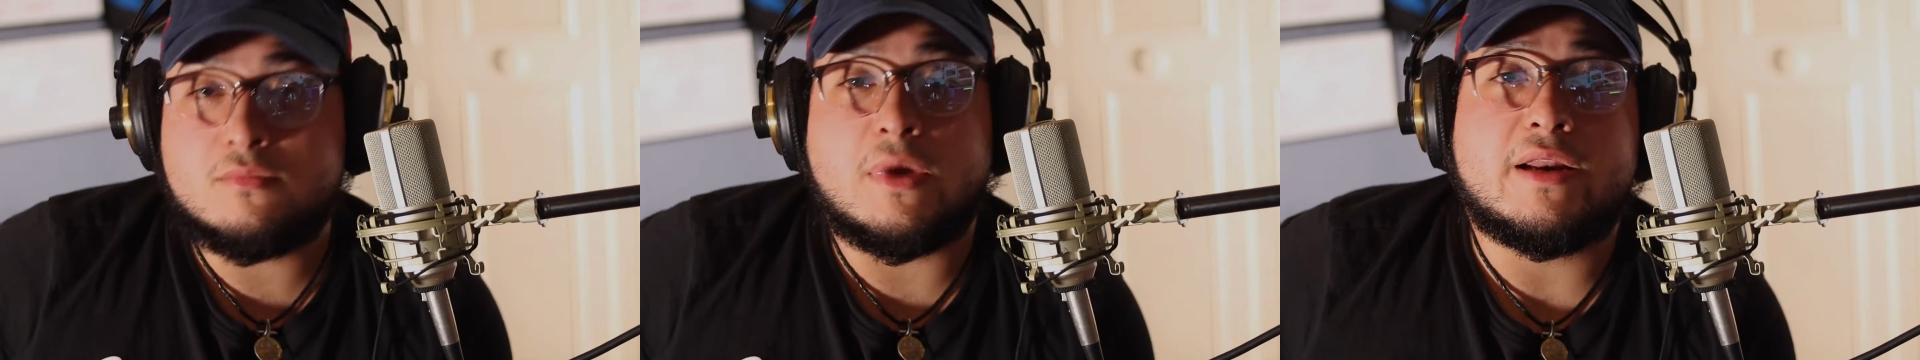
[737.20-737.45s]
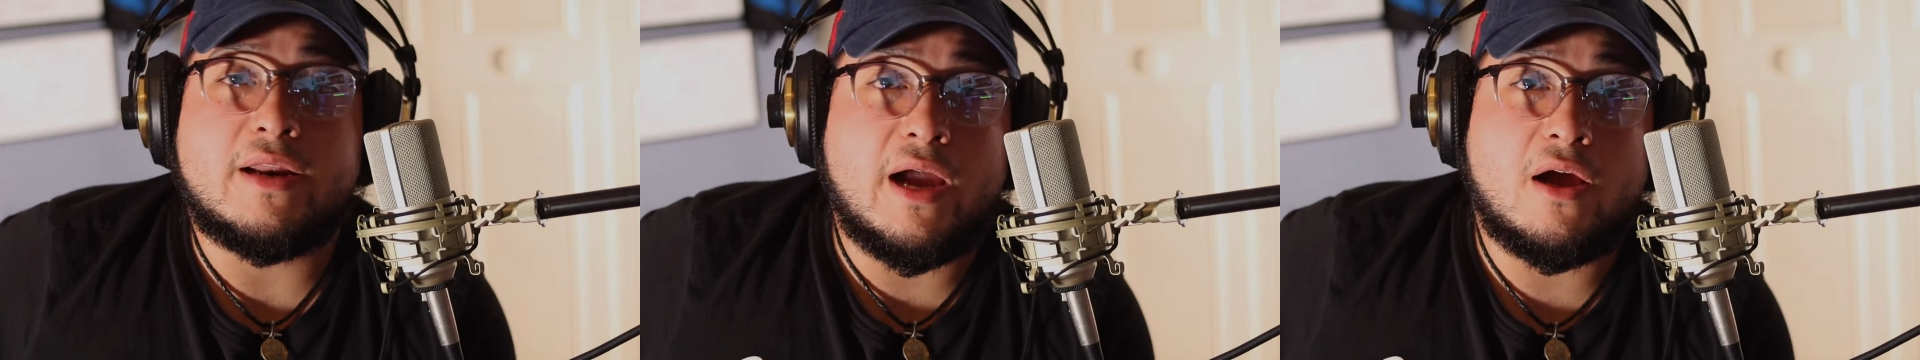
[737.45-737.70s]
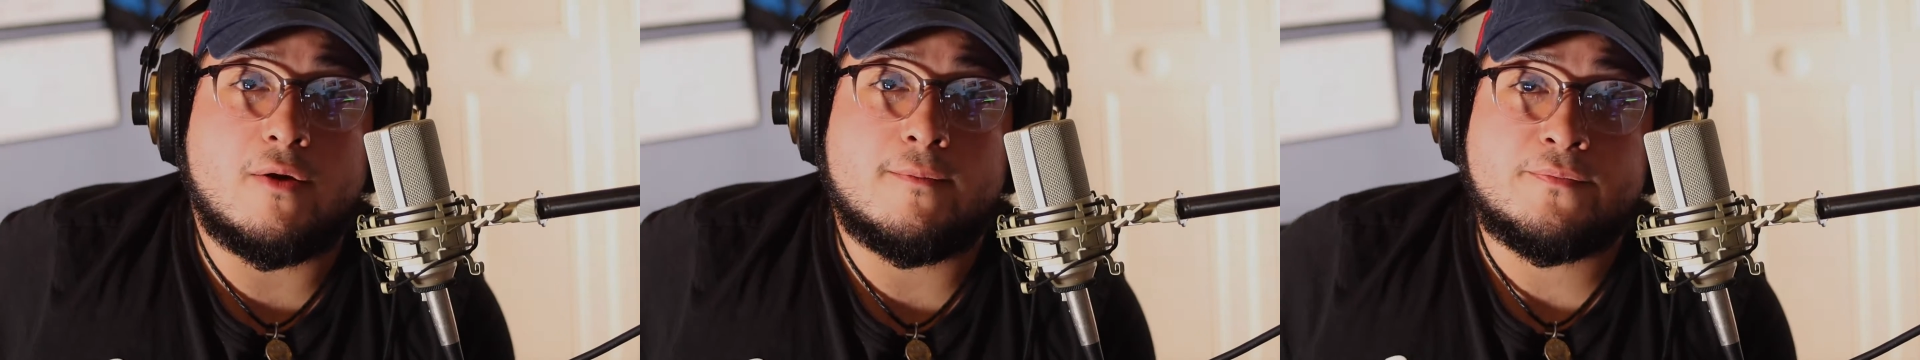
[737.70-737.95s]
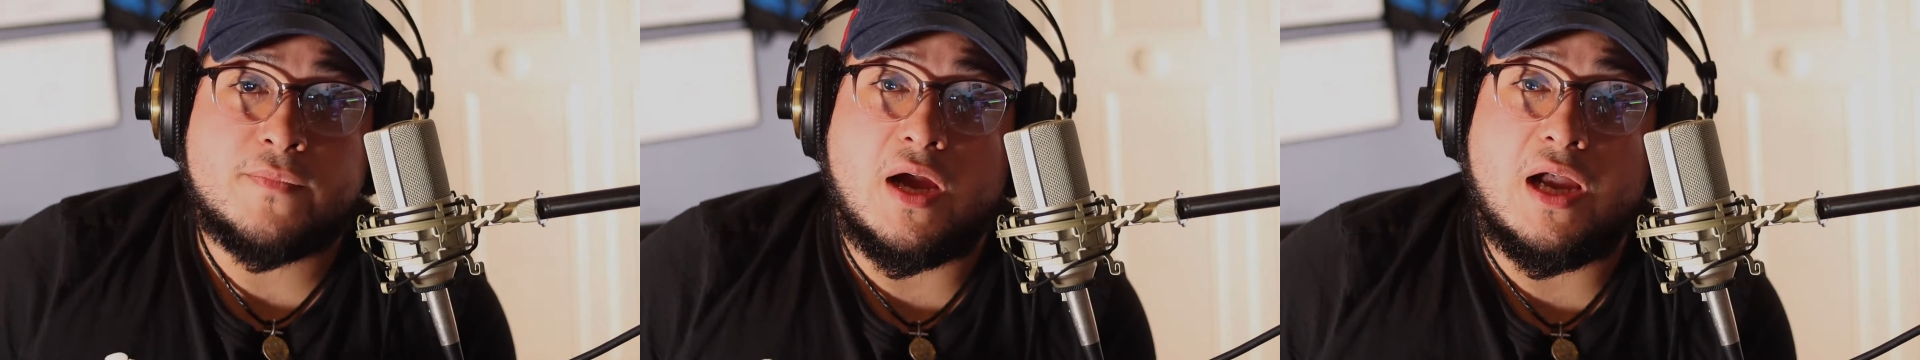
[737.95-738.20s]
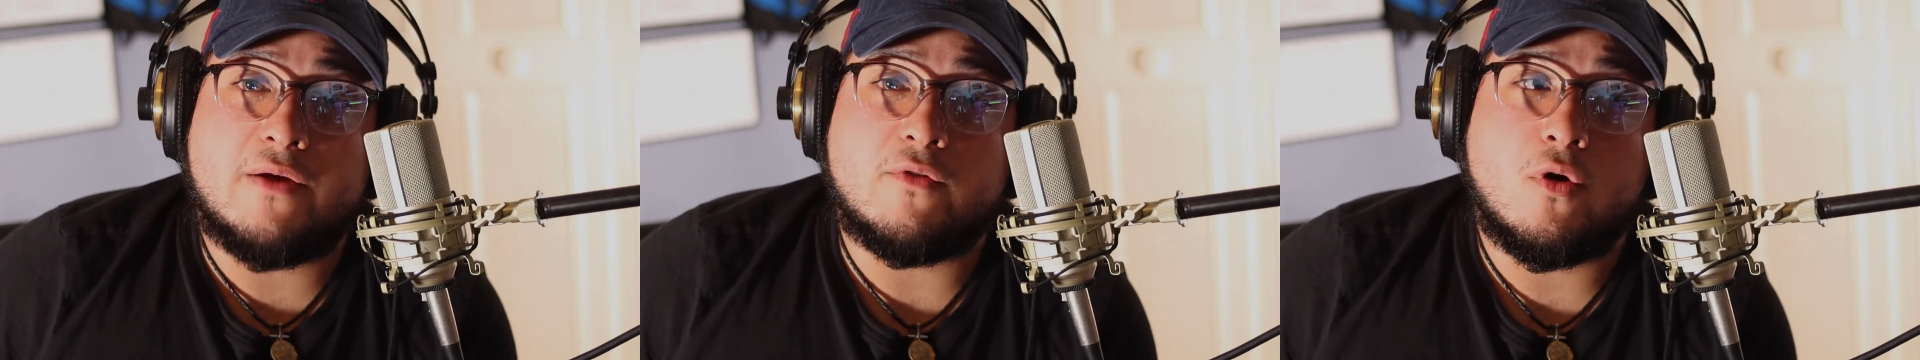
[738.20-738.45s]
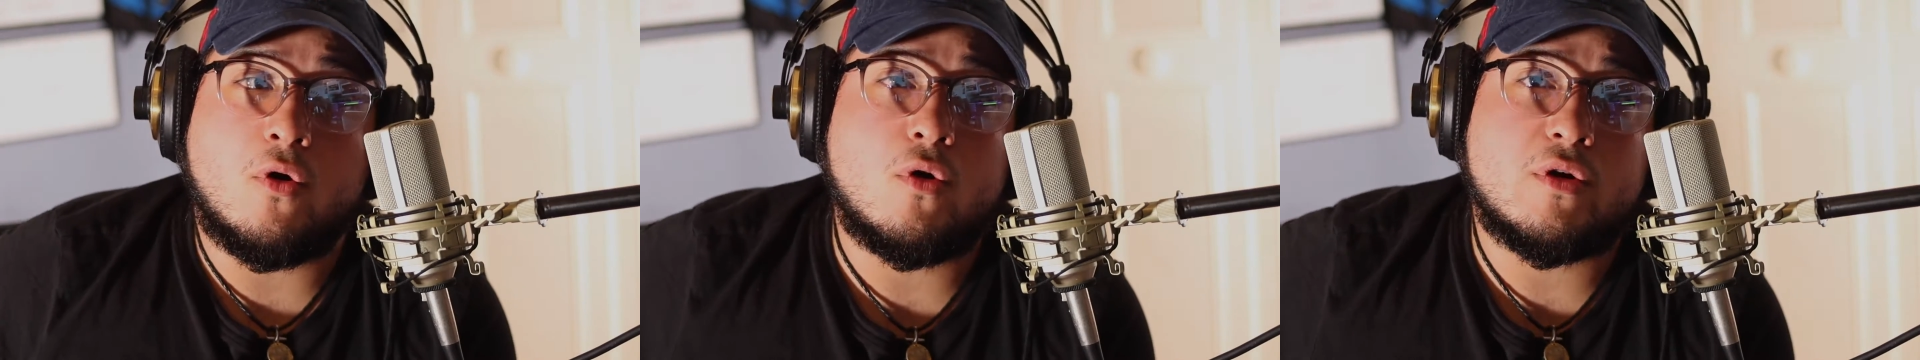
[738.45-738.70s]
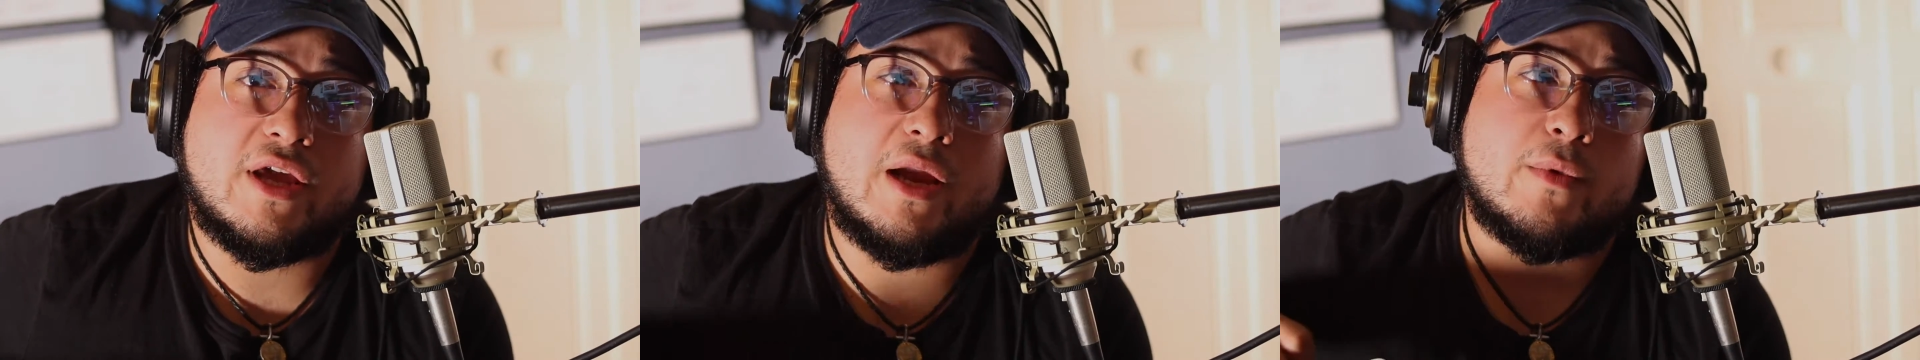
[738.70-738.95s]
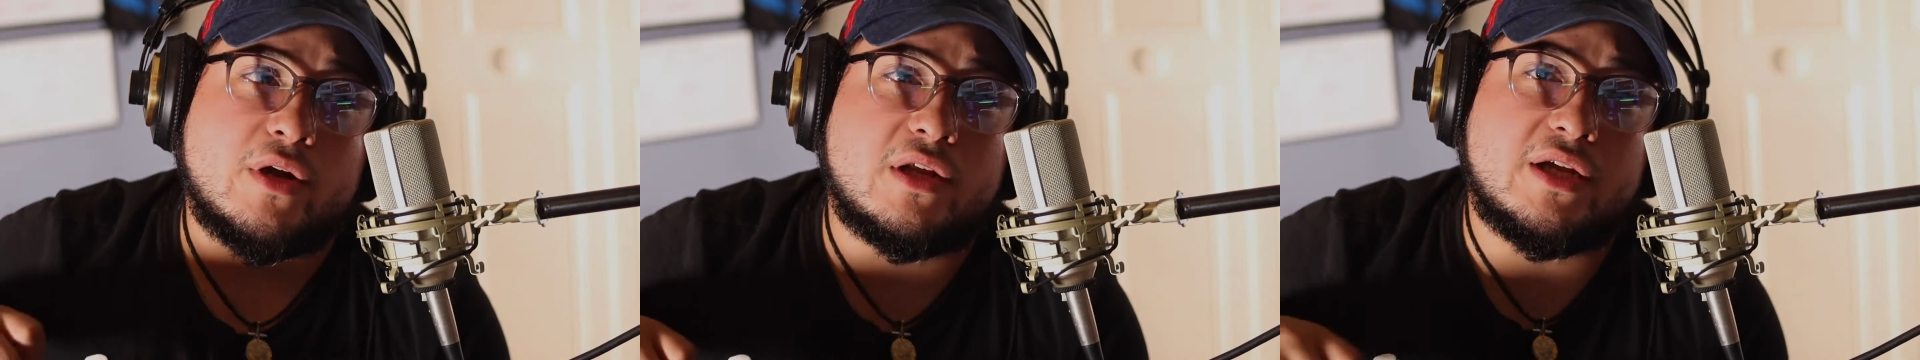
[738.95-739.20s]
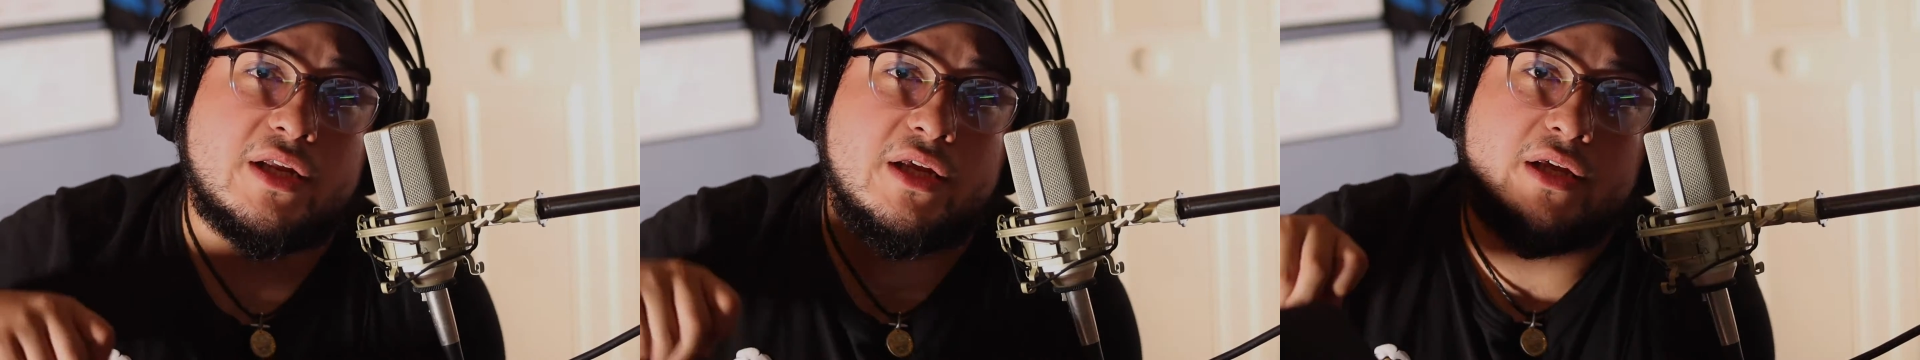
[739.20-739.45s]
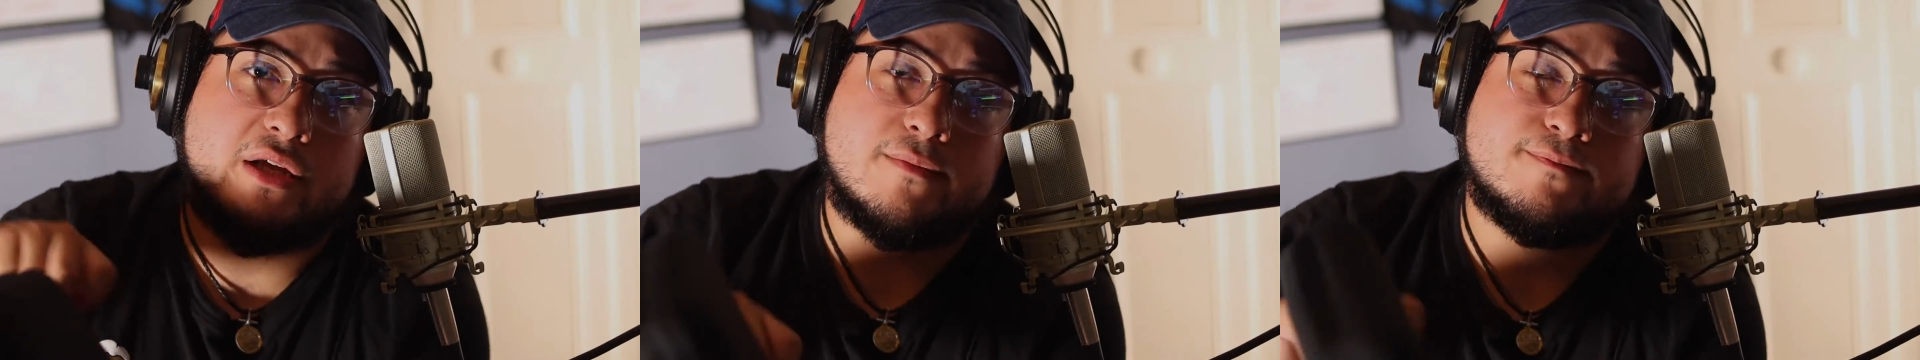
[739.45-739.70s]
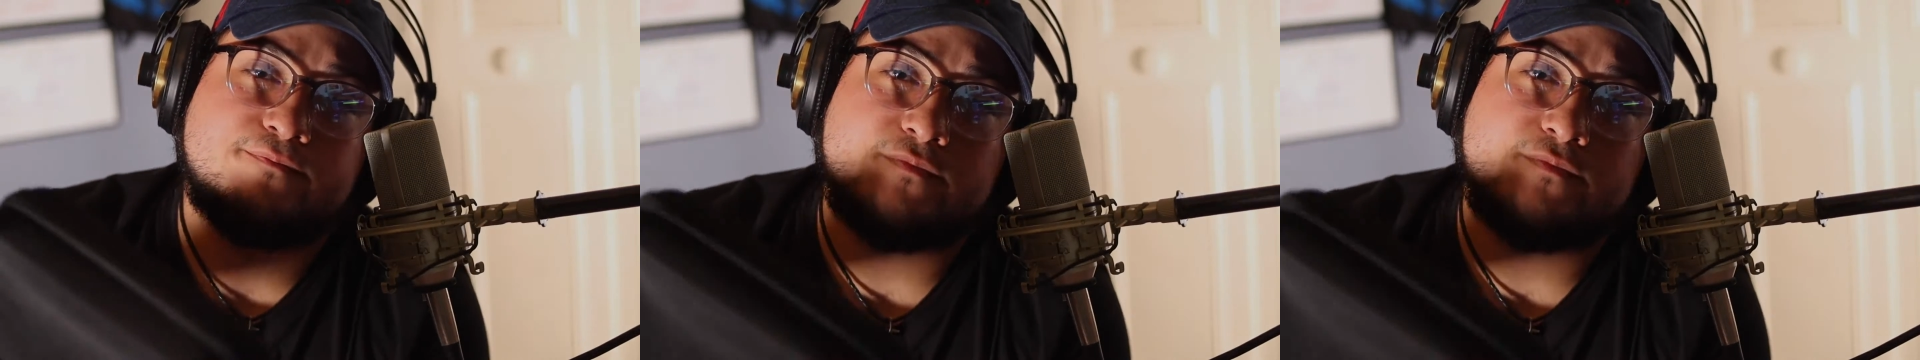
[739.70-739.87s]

And now I have a whole camera cleaning kit